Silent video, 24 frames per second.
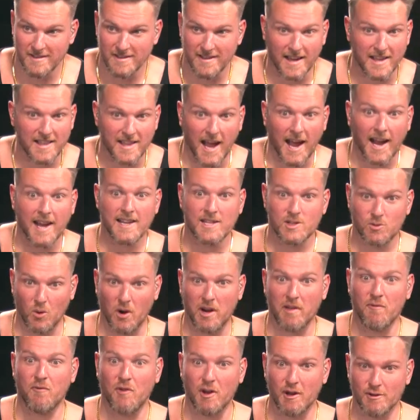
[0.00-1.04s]
Like, that is
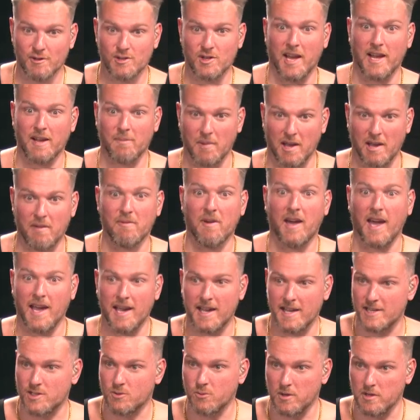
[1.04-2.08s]
what it feels like McVay
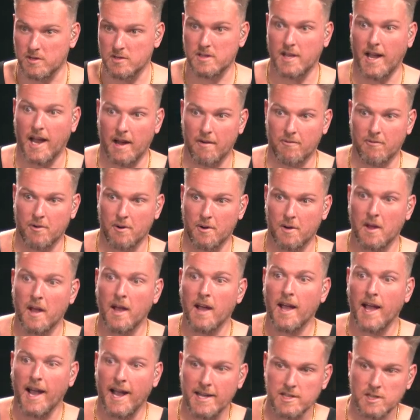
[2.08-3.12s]
is with Stafford
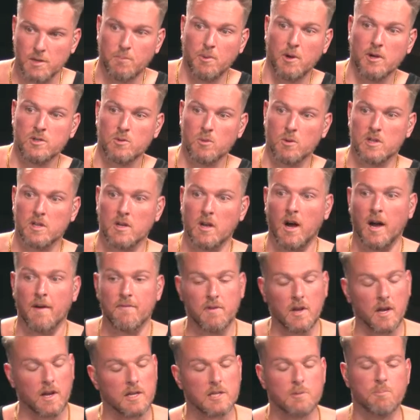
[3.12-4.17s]
as opposed to what the Goff
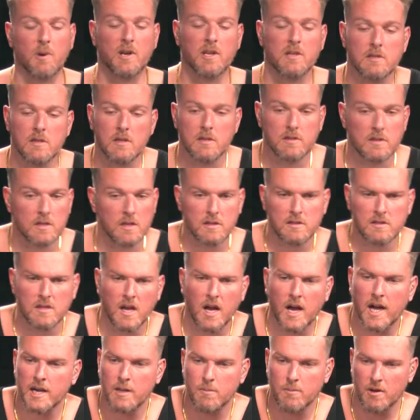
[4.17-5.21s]
thing is. But is this just the
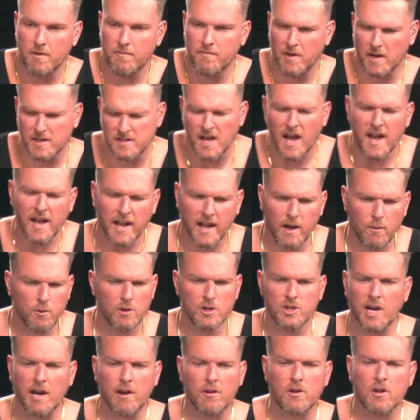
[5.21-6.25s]
honeymoon phase? And will
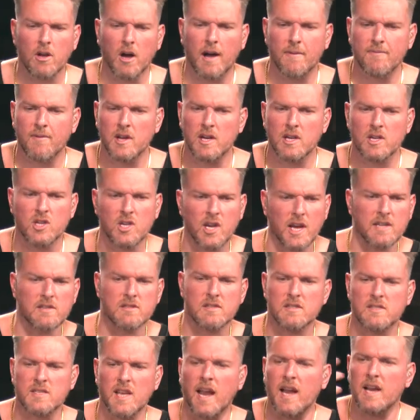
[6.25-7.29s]
Jared Goff get a chance
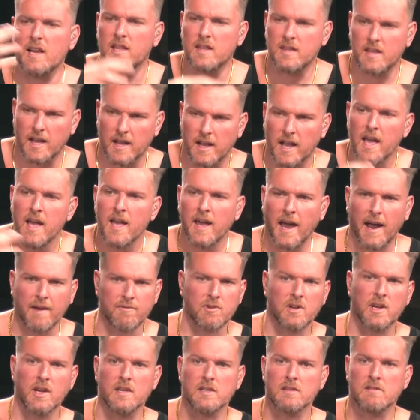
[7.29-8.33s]
to say anything
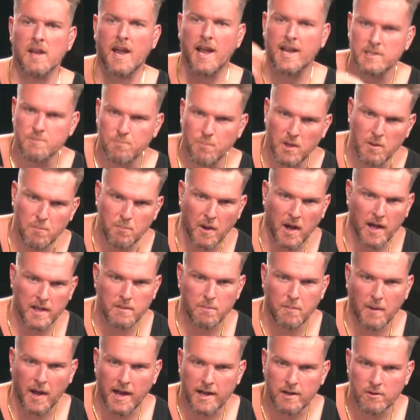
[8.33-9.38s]
after getting his ass beat by the
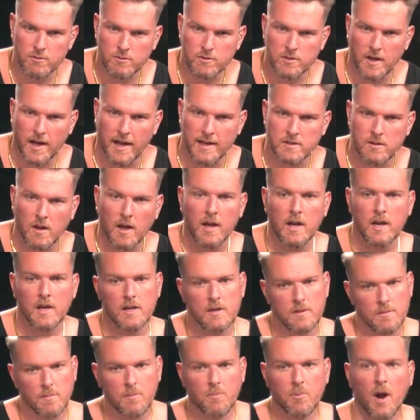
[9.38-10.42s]
Bengals last?
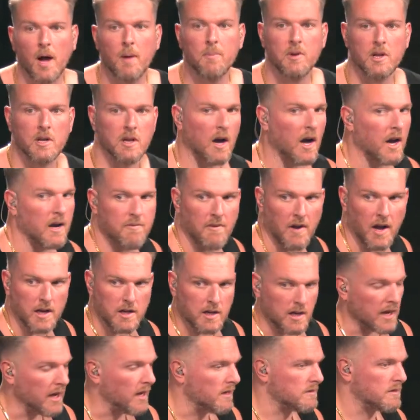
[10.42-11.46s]
Probably not, if I had
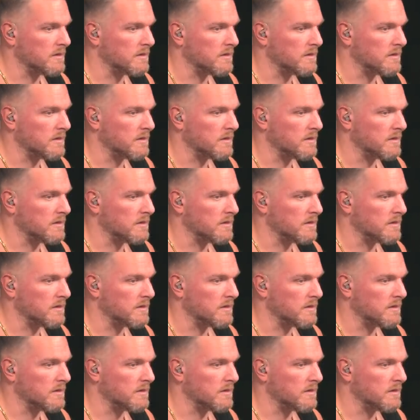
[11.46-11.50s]
to guess.